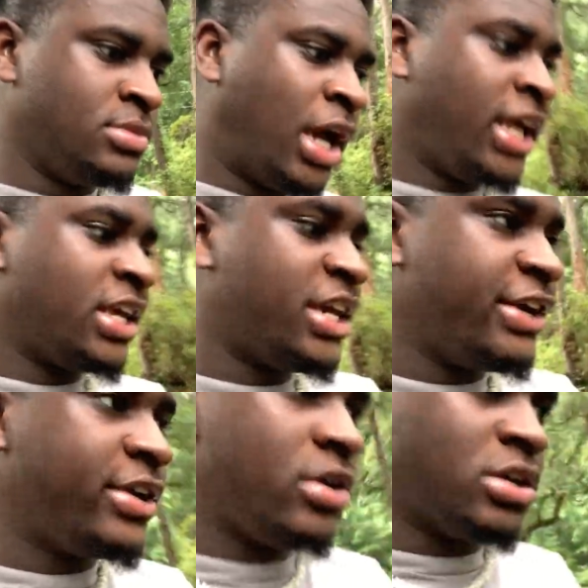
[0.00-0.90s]
I can
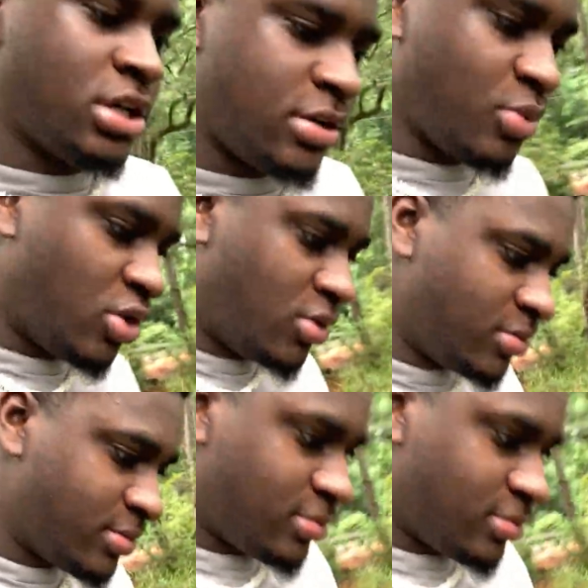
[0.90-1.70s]
carry... Okay, well...